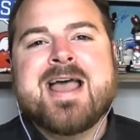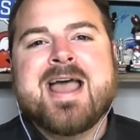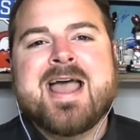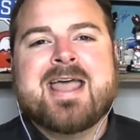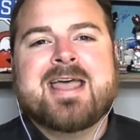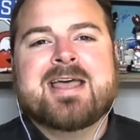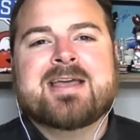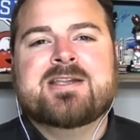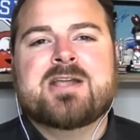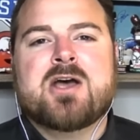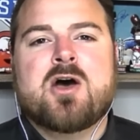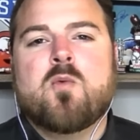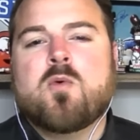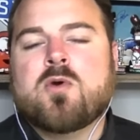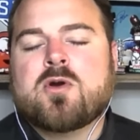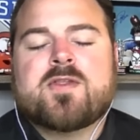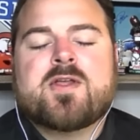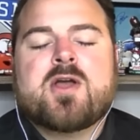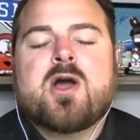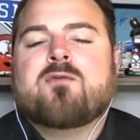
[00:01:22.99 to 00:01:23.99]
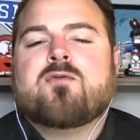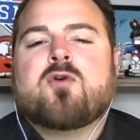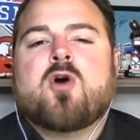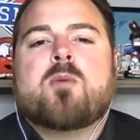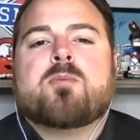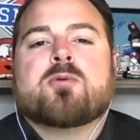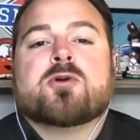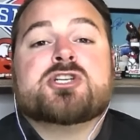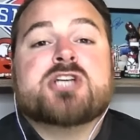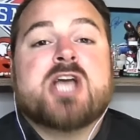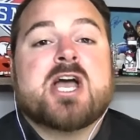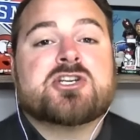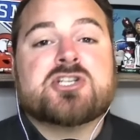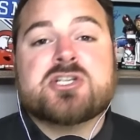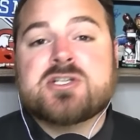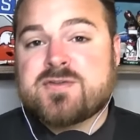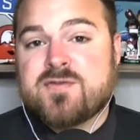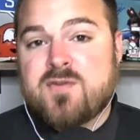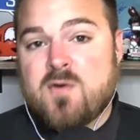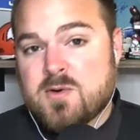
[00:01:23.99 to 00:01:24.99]
And uh, what are the overall
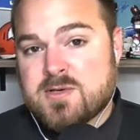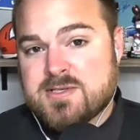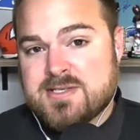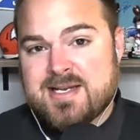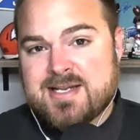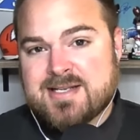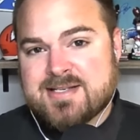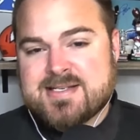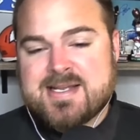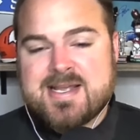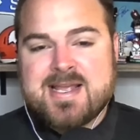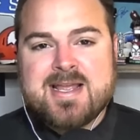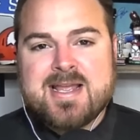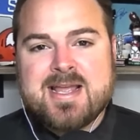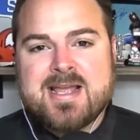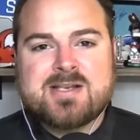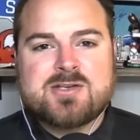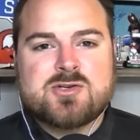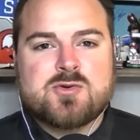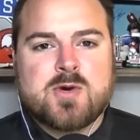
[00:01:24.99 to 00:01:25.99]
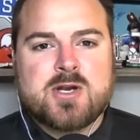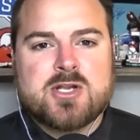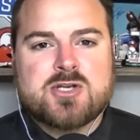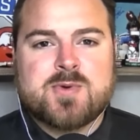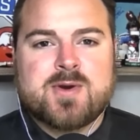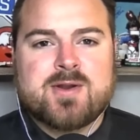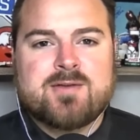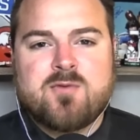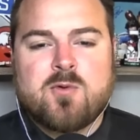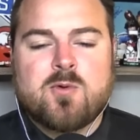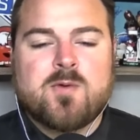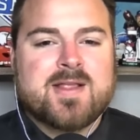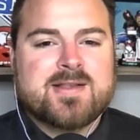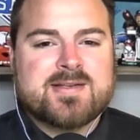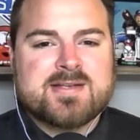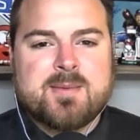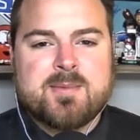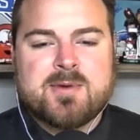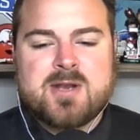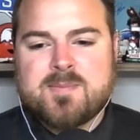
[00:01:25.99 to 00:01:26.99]
projections for Tennessee in 2024?
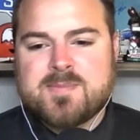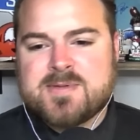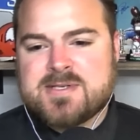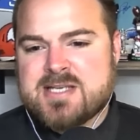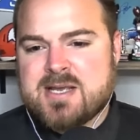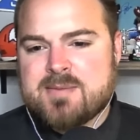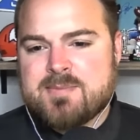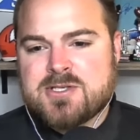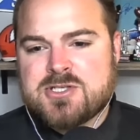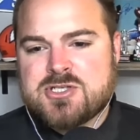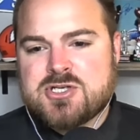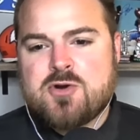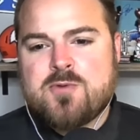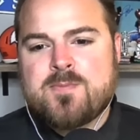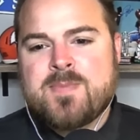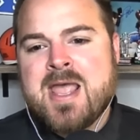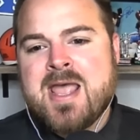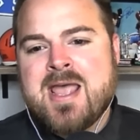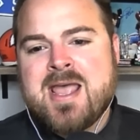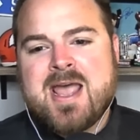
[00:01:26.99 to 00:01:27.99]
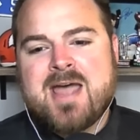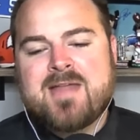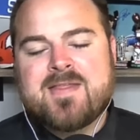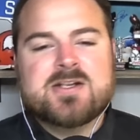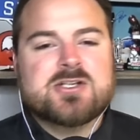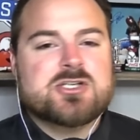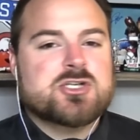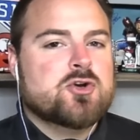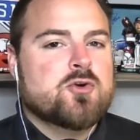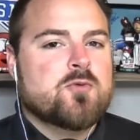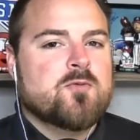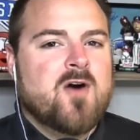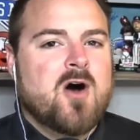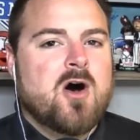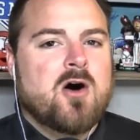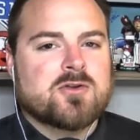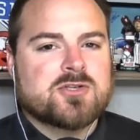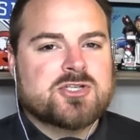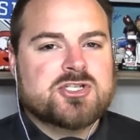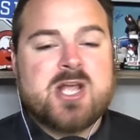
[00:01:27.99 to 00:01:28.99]
That's coming up in segment two. And then two
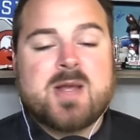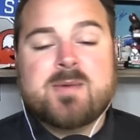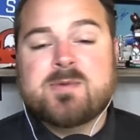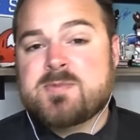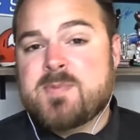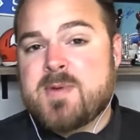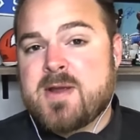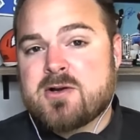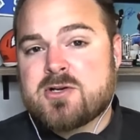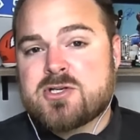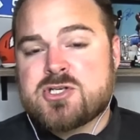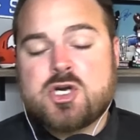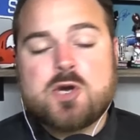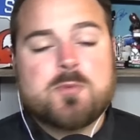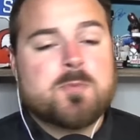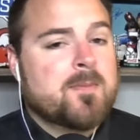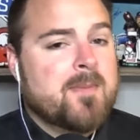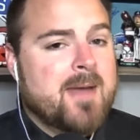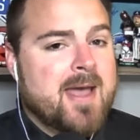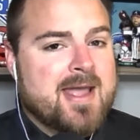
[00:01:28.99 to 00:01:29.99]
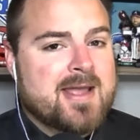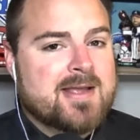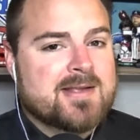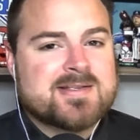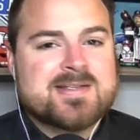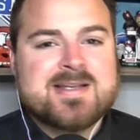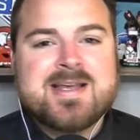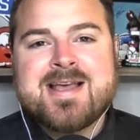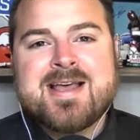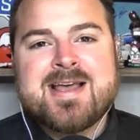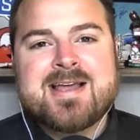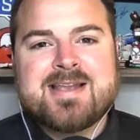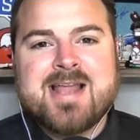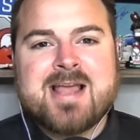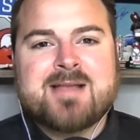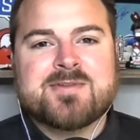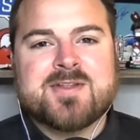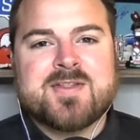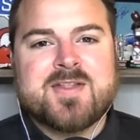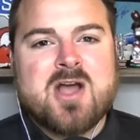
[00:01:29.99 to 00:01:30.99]
Vols James Pearce, Cooper Mays,
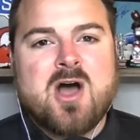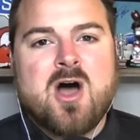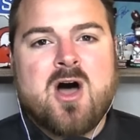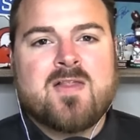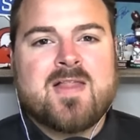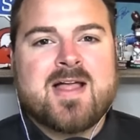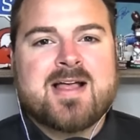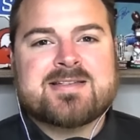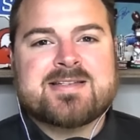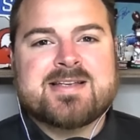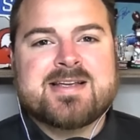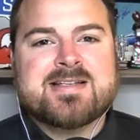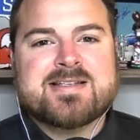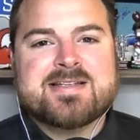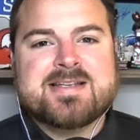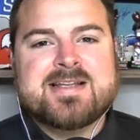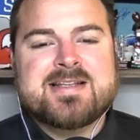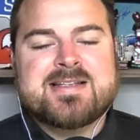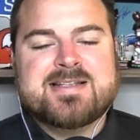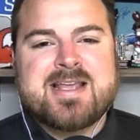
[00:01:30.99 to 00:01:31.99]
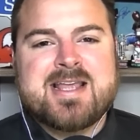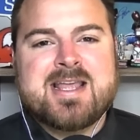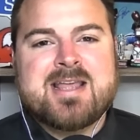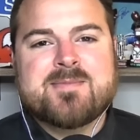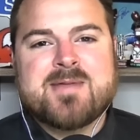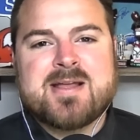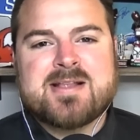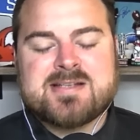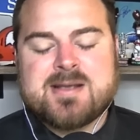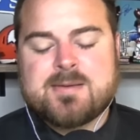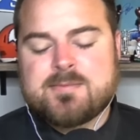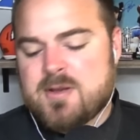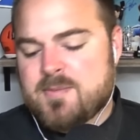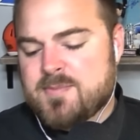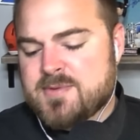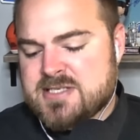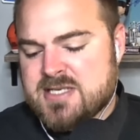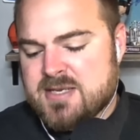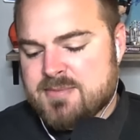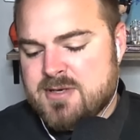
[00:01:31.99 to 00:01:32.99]
named to the All SEC team. That's coming
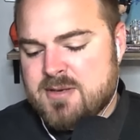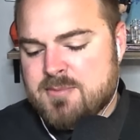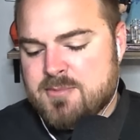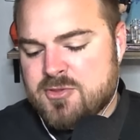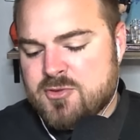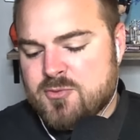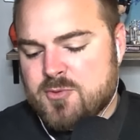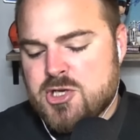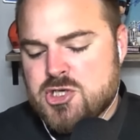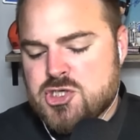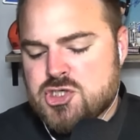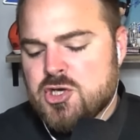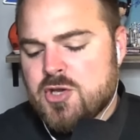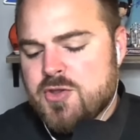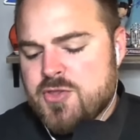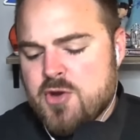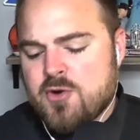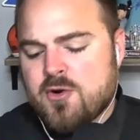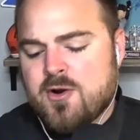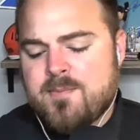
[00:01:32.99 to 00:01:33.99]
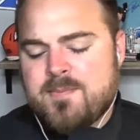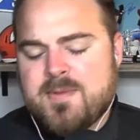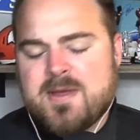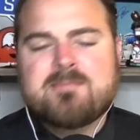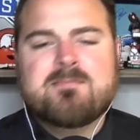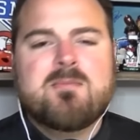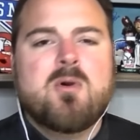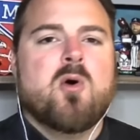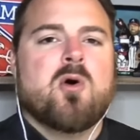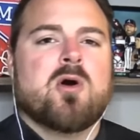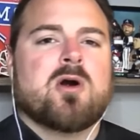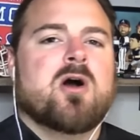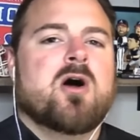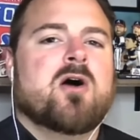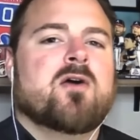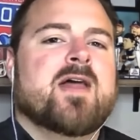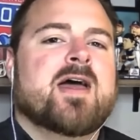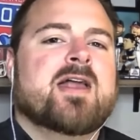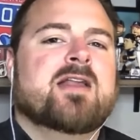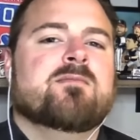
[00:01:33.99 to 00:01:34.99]
up in segment number three. Should there have been more?
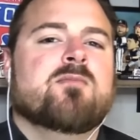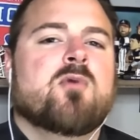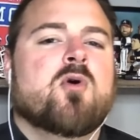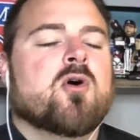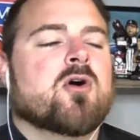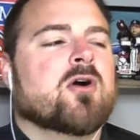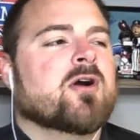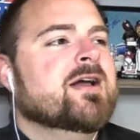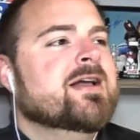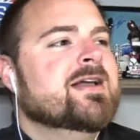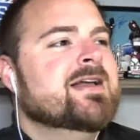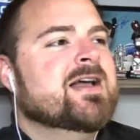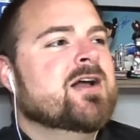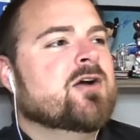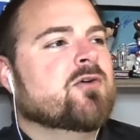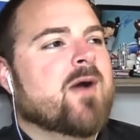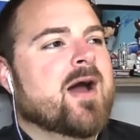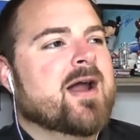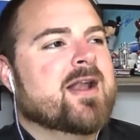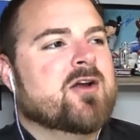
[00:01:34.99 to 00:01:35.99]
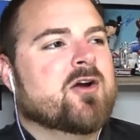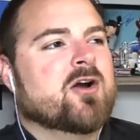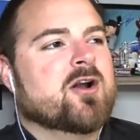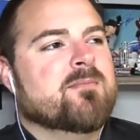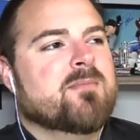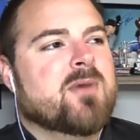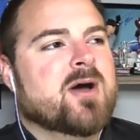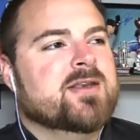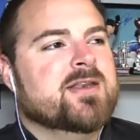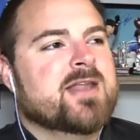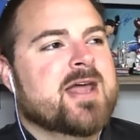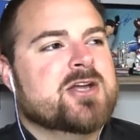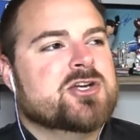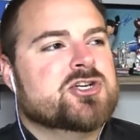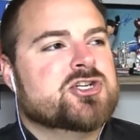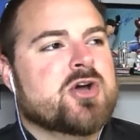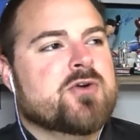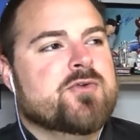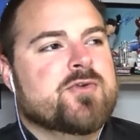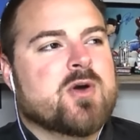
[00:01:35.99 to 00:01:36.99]
All that and more right here on a Monday
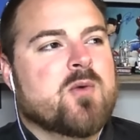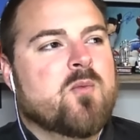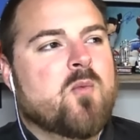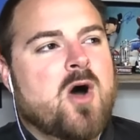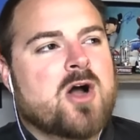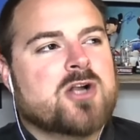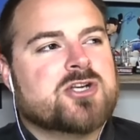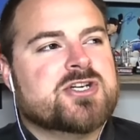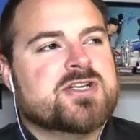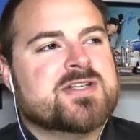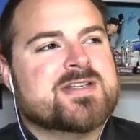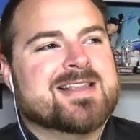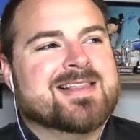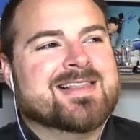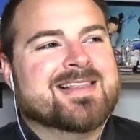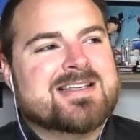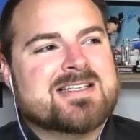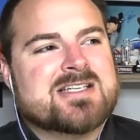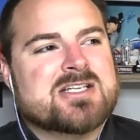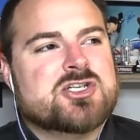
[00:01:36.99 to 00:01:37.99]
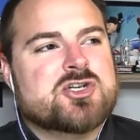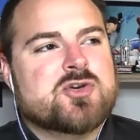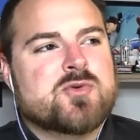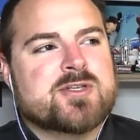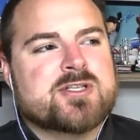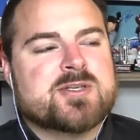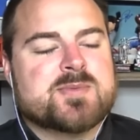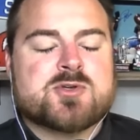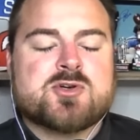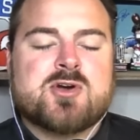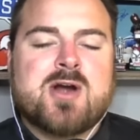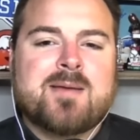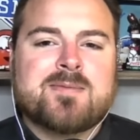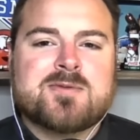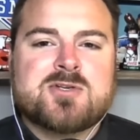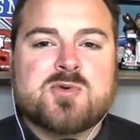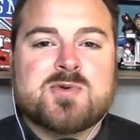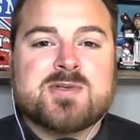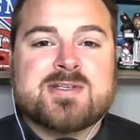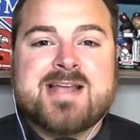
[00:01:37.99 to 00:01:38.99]
show. You can watch us, listen to us, subscribe
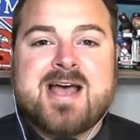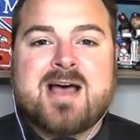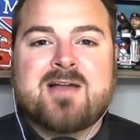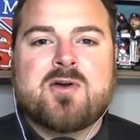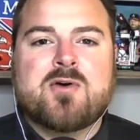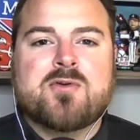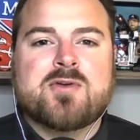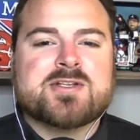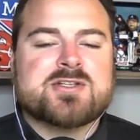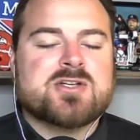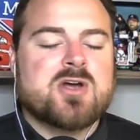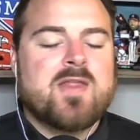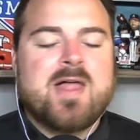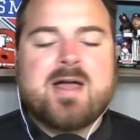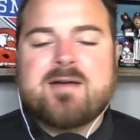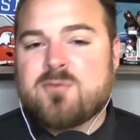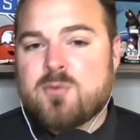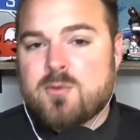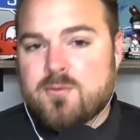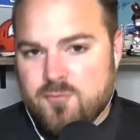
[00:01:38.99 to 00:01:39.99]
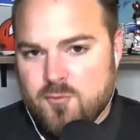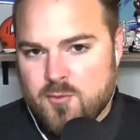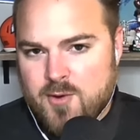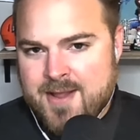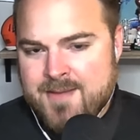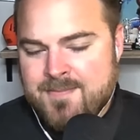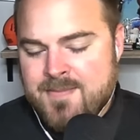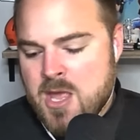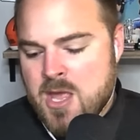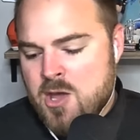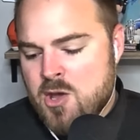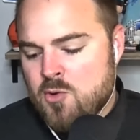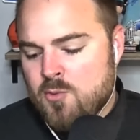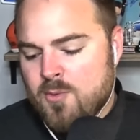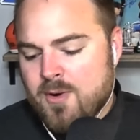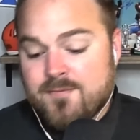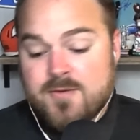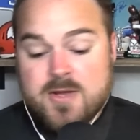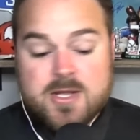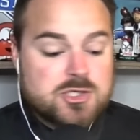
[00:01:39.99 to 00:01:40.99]
to us, download us, all that for free
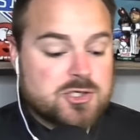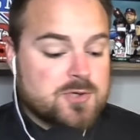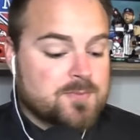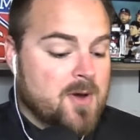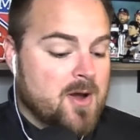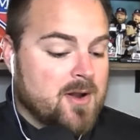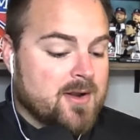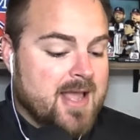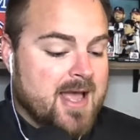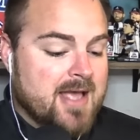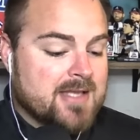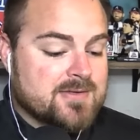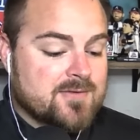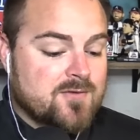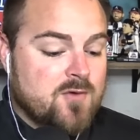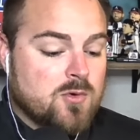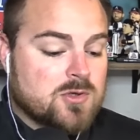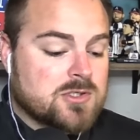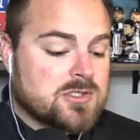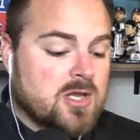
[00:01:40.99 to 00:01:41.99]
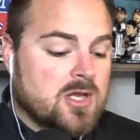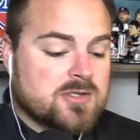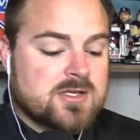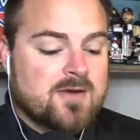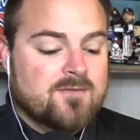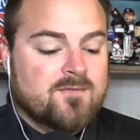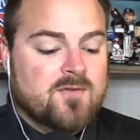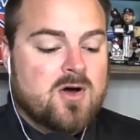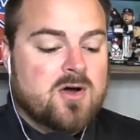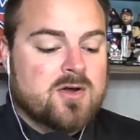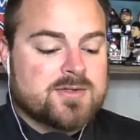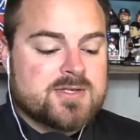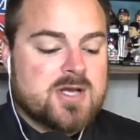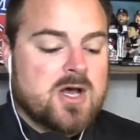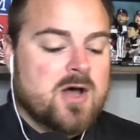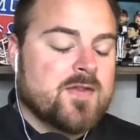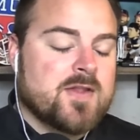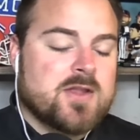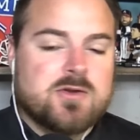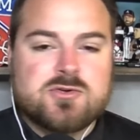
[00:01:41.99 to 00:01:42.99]
wherever you get your podcast. And of course, Locked On Vols
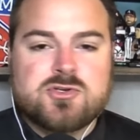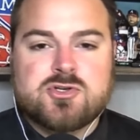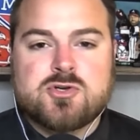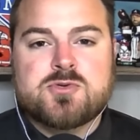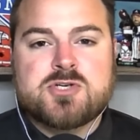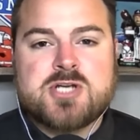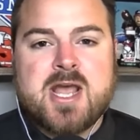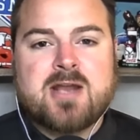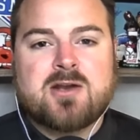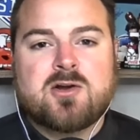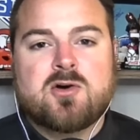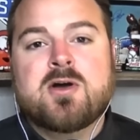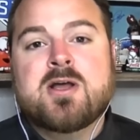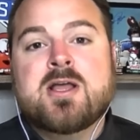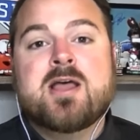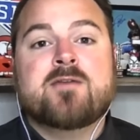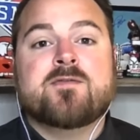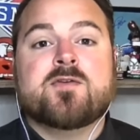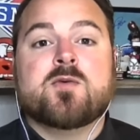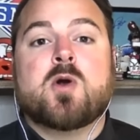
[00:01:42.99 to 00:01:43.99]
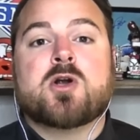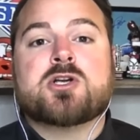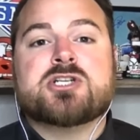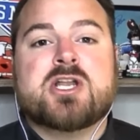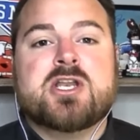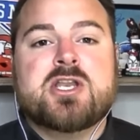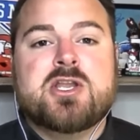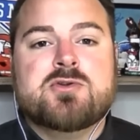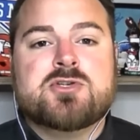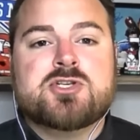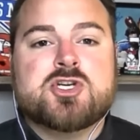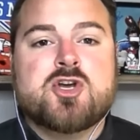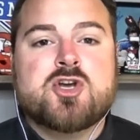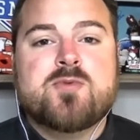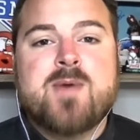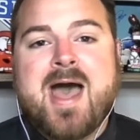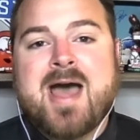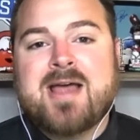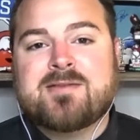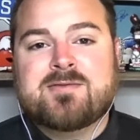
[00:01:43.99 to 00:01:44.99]
on the YouTube channel. If you're watching on
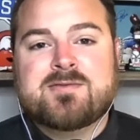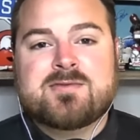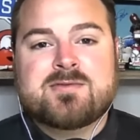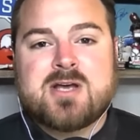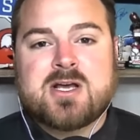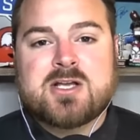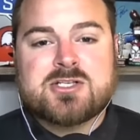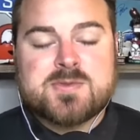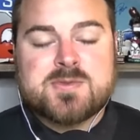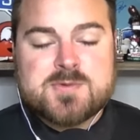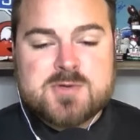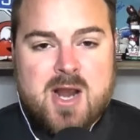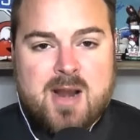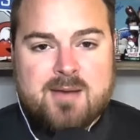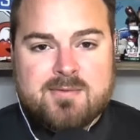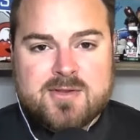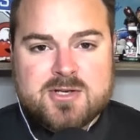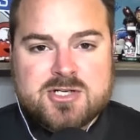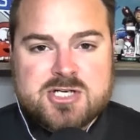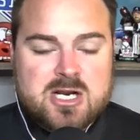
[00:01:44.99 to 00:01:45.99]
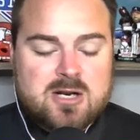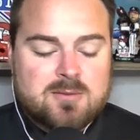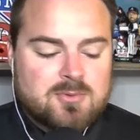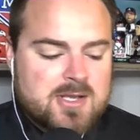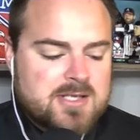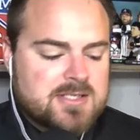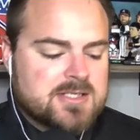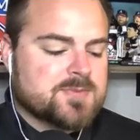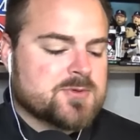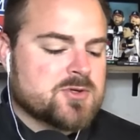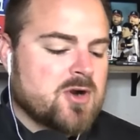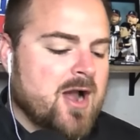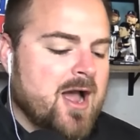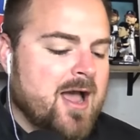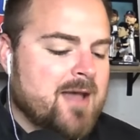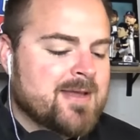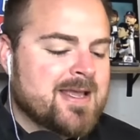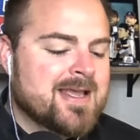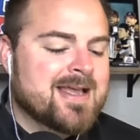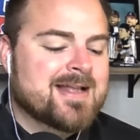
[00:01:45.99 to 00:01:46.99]
YouTube, hadn't uh, subscribed to the channel, please
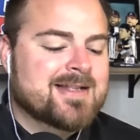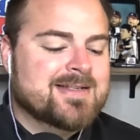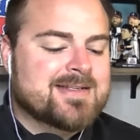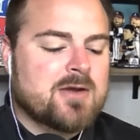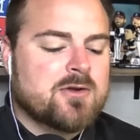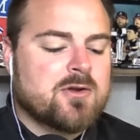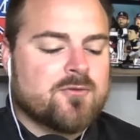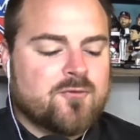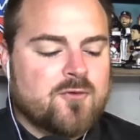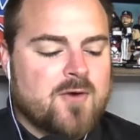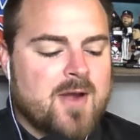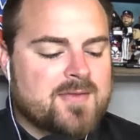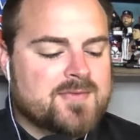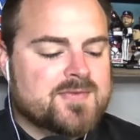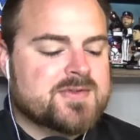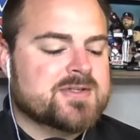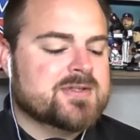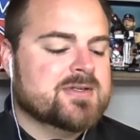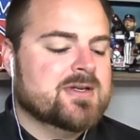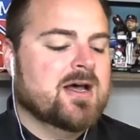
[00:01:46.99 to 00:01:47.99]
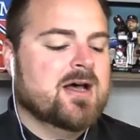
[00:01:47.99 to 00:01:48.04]
subscribe. Tell your friends.